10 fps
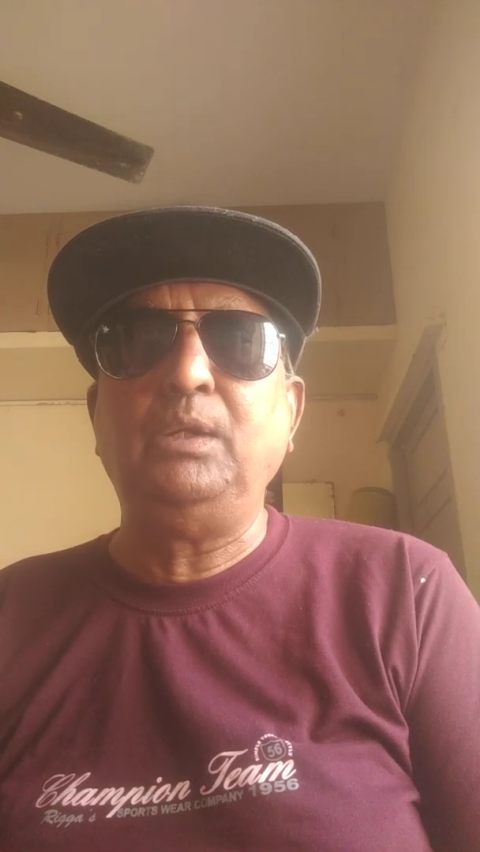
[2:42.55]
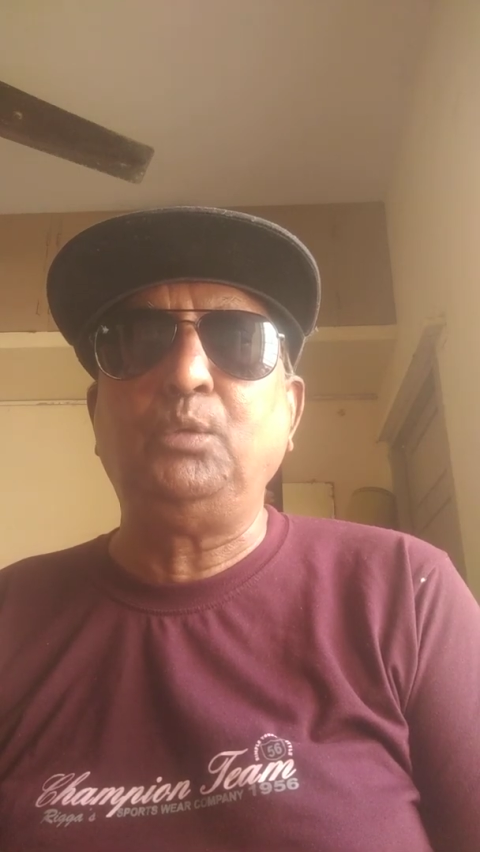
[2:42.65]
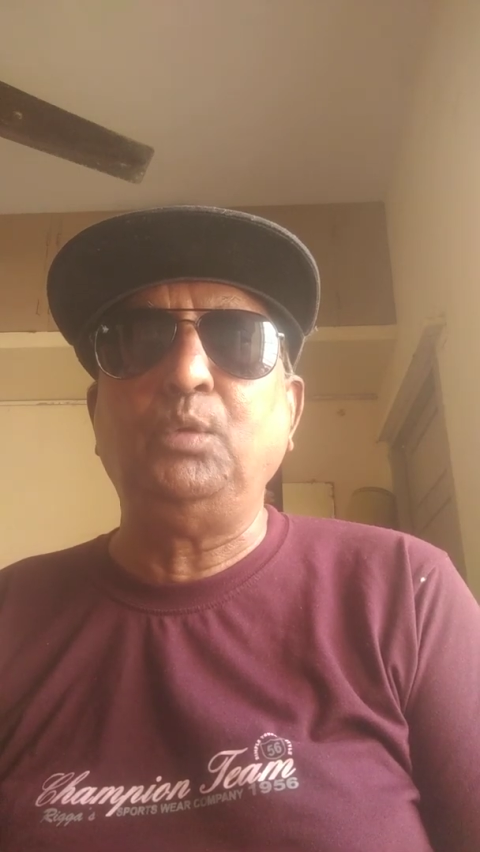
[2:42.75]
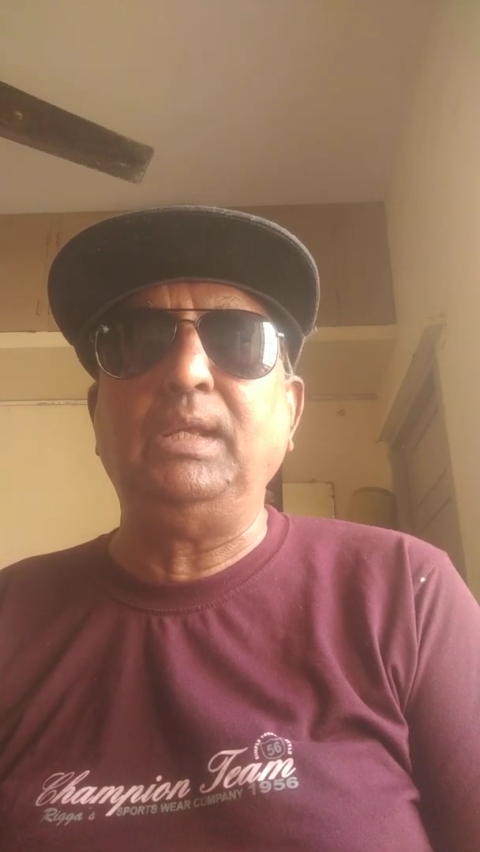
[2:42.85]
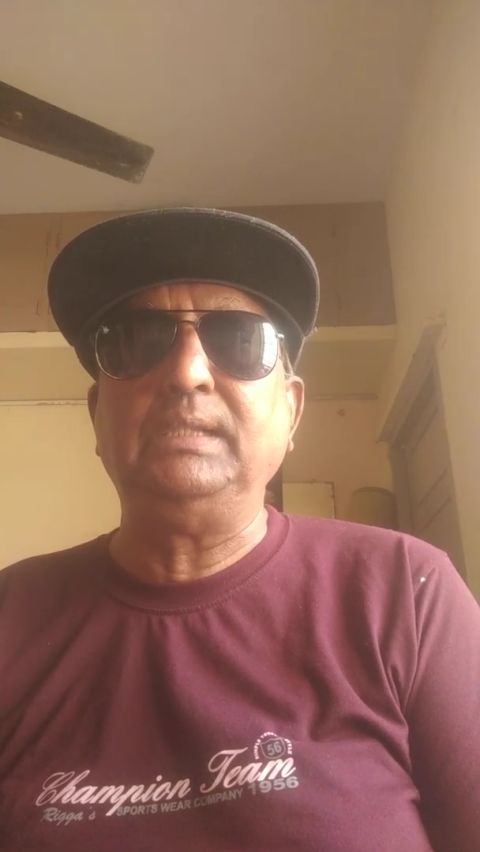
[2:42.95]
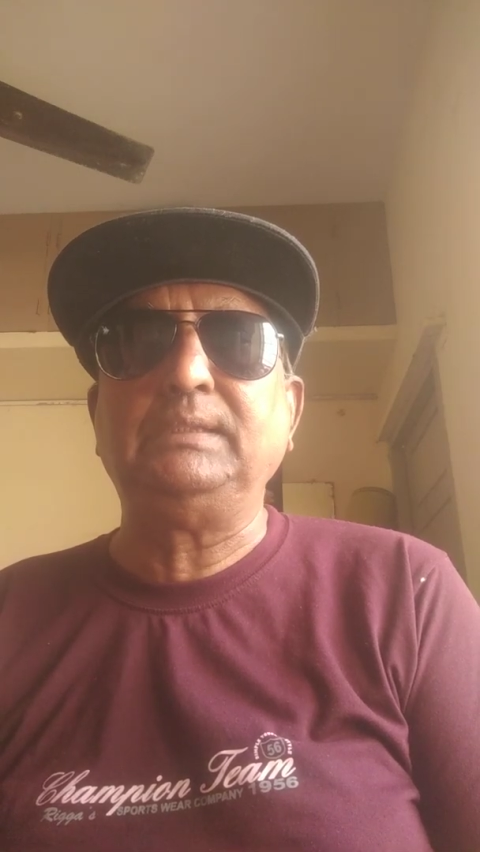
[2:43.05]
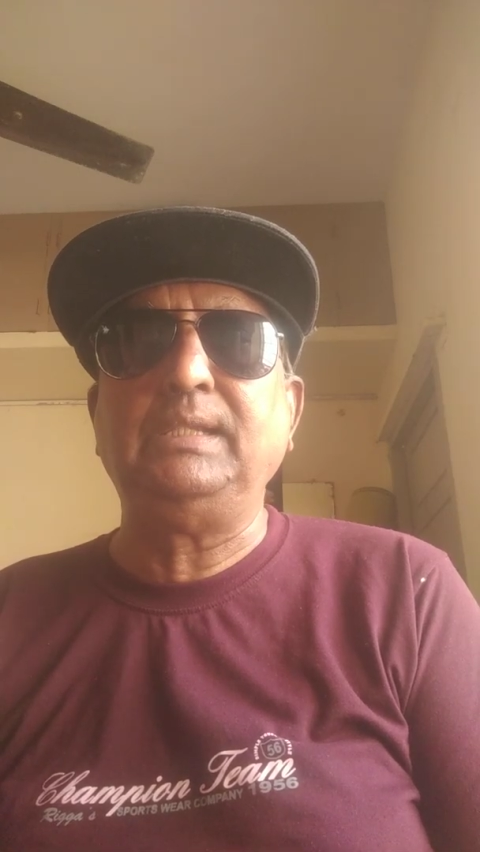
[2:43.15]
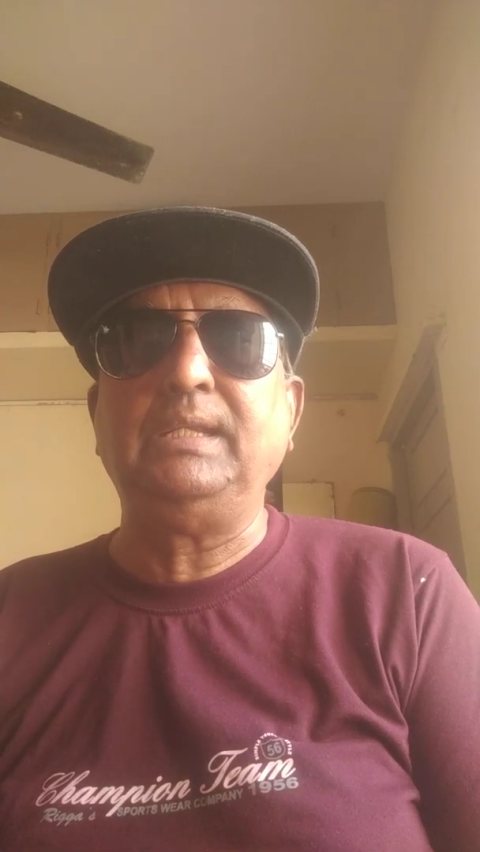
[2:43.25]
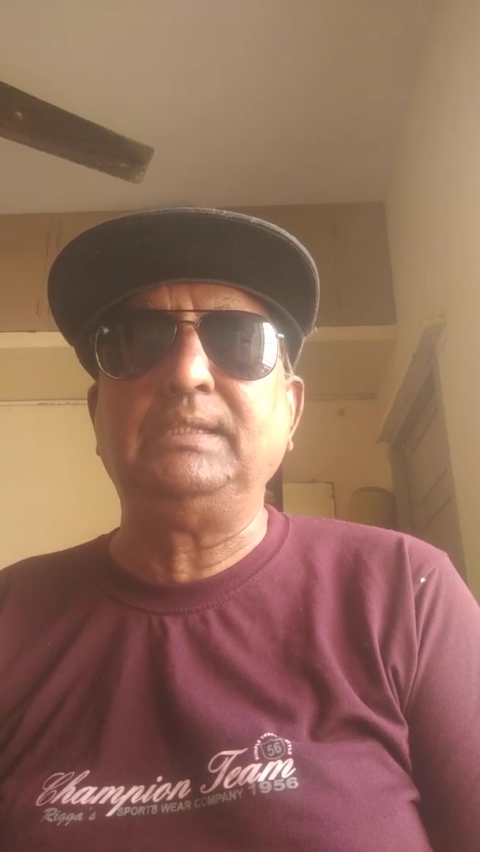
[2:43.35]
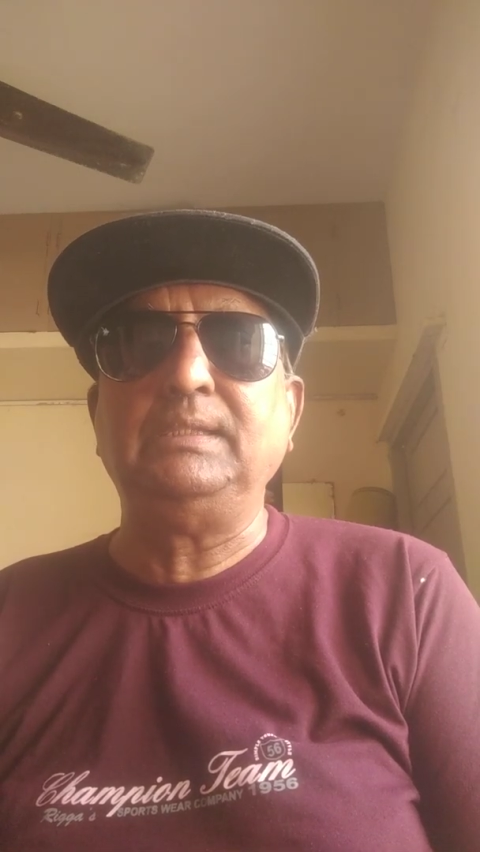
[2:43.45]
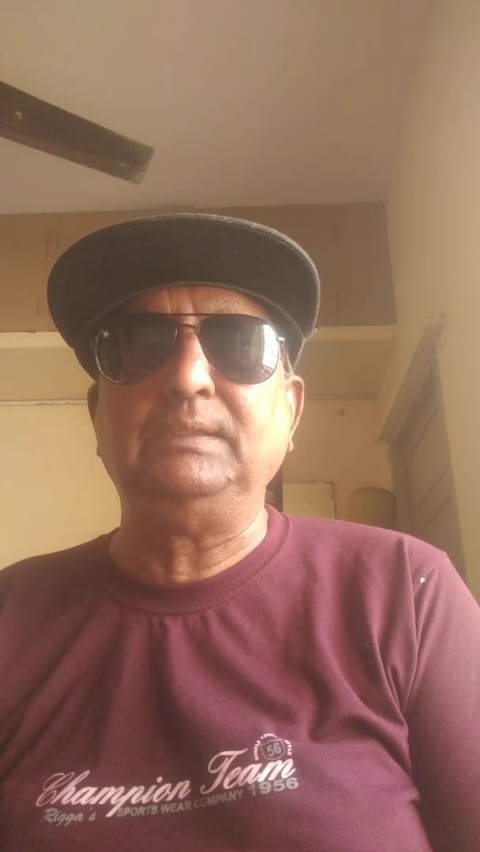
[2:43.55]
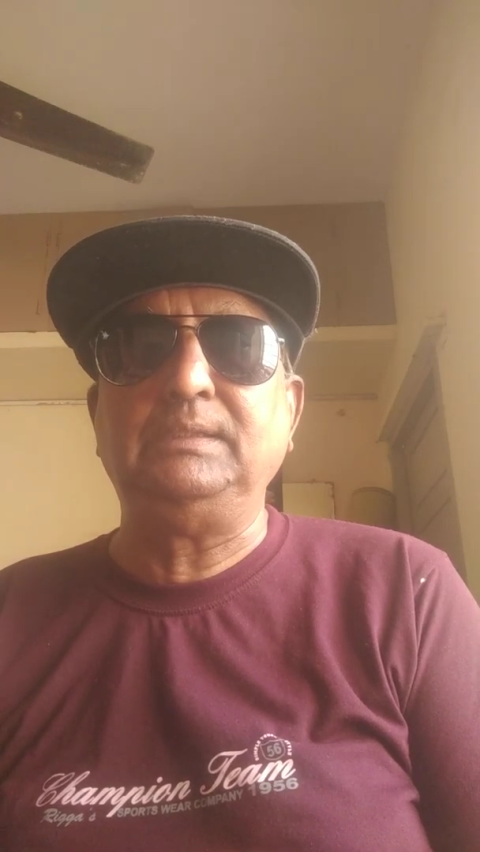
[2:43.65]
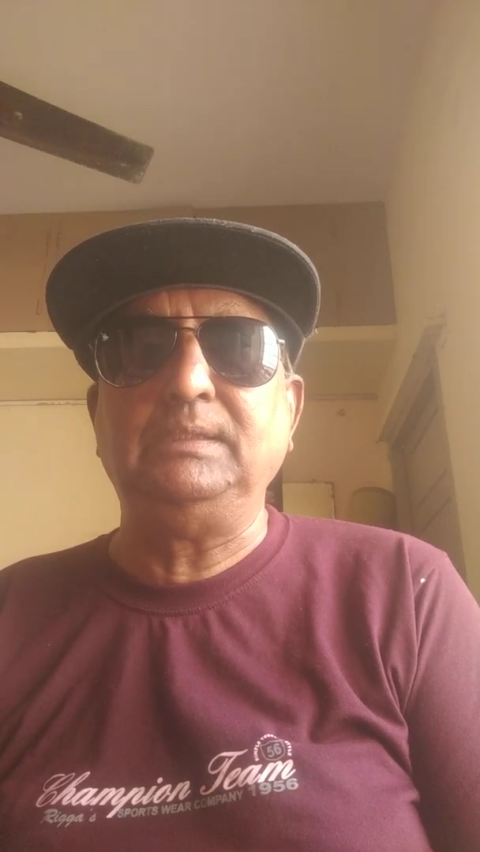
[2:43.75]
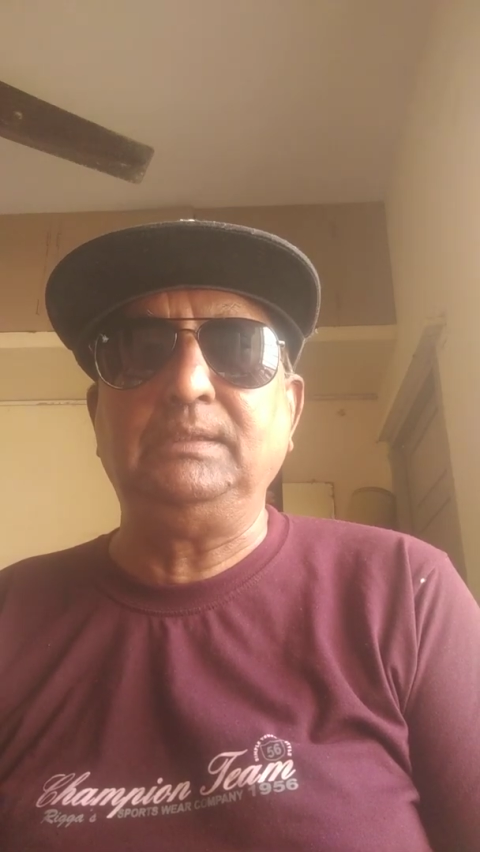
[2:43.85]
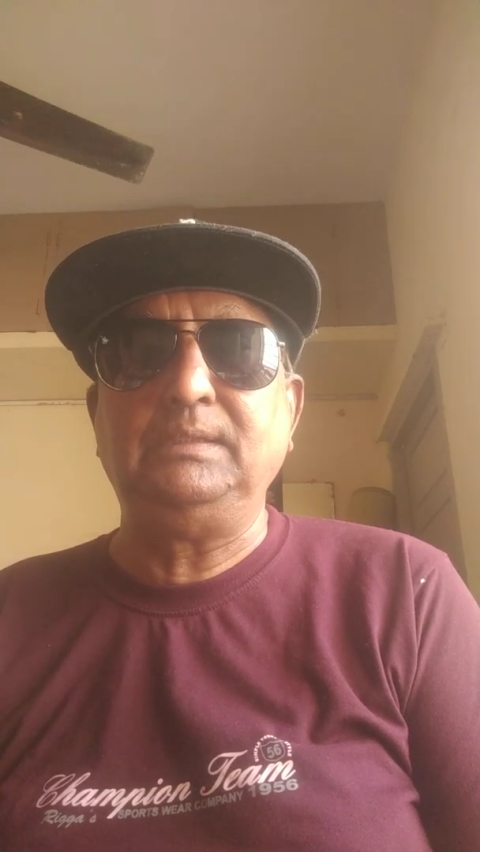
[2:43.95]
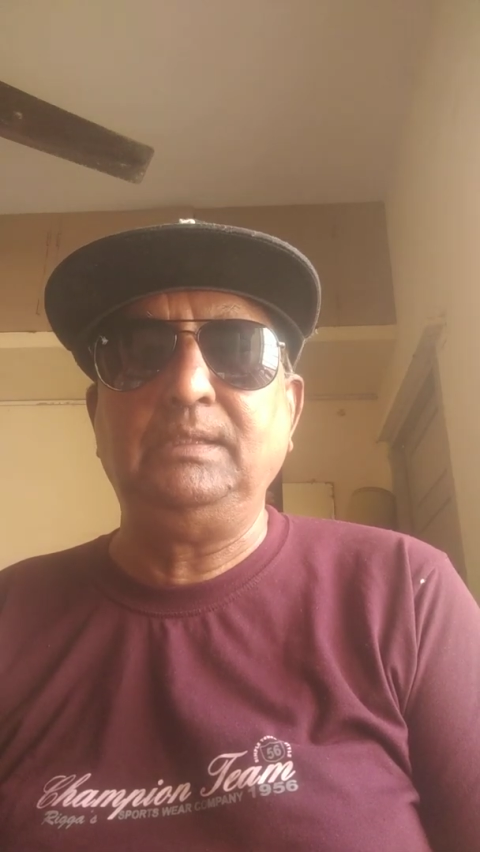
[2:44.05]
to etheric senses,